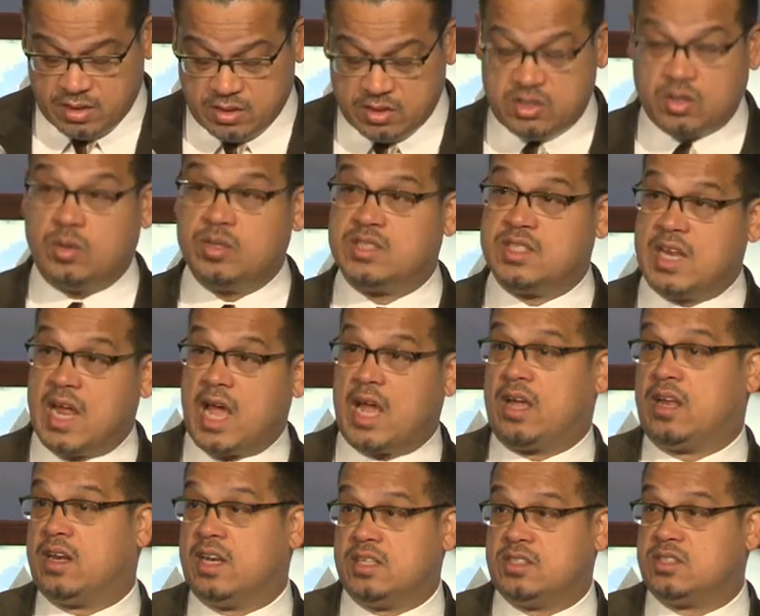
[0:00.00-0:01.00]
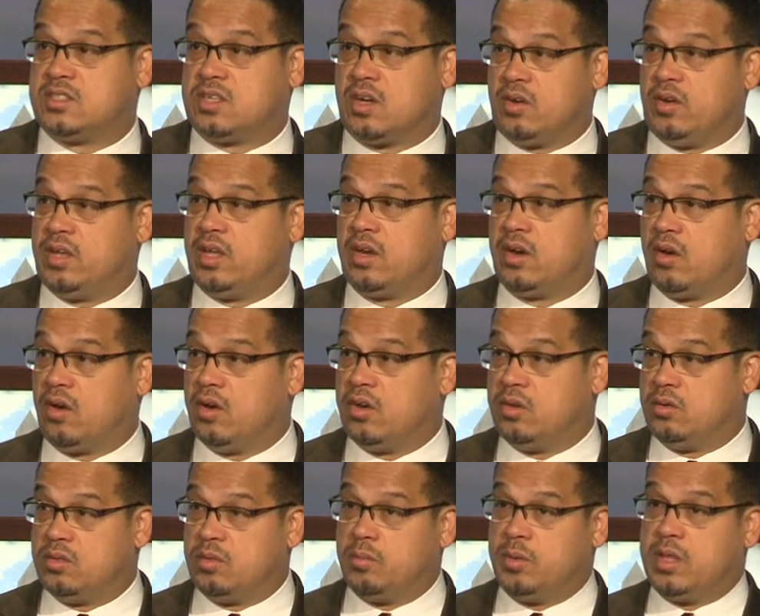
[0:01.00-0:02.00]
So it's not necessarily going to hurt
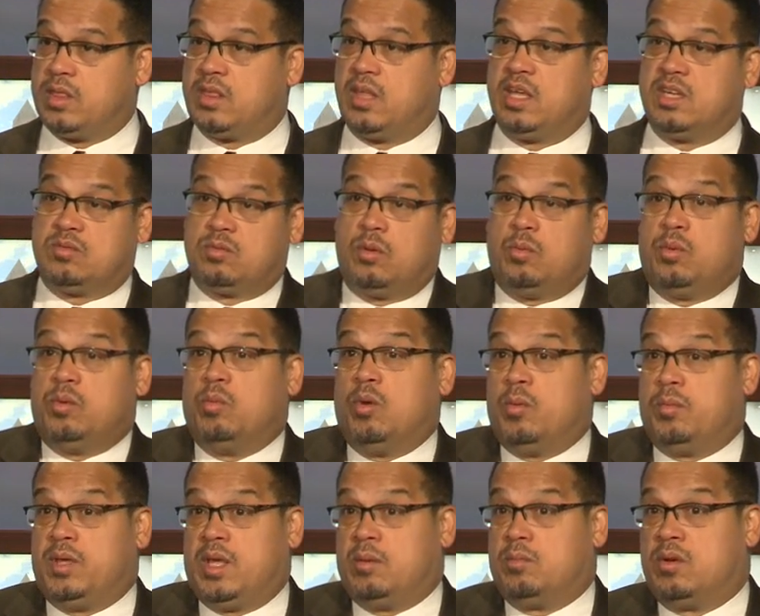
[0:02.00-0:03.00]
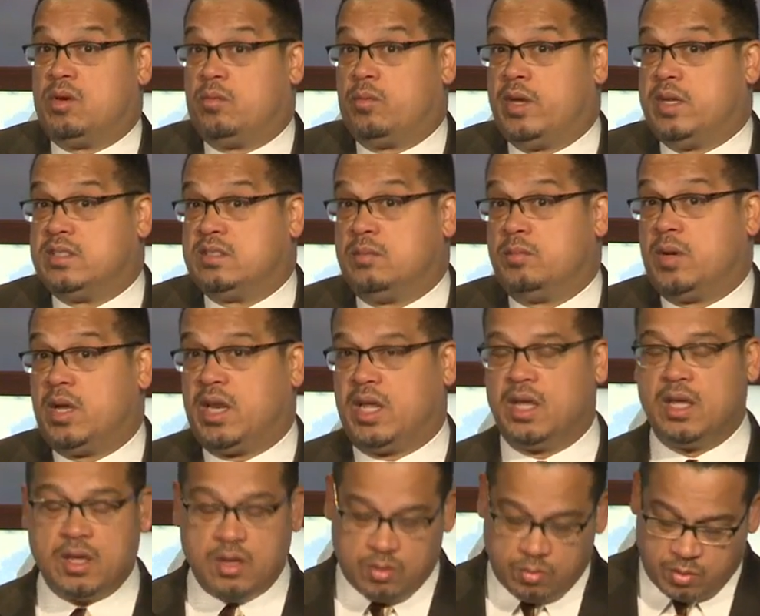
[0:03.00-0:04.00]
you. The big thing is, well, we won't be able to raise the money.
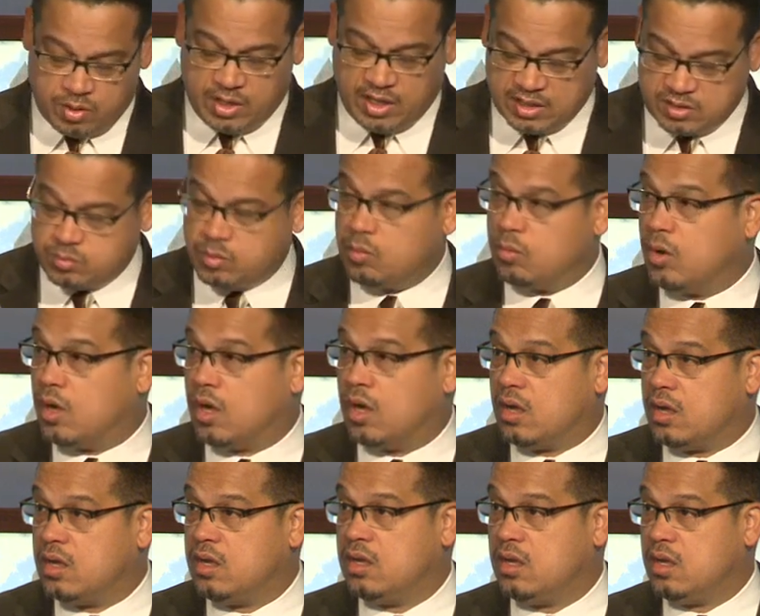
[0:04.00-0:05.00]
Well, yes, we will.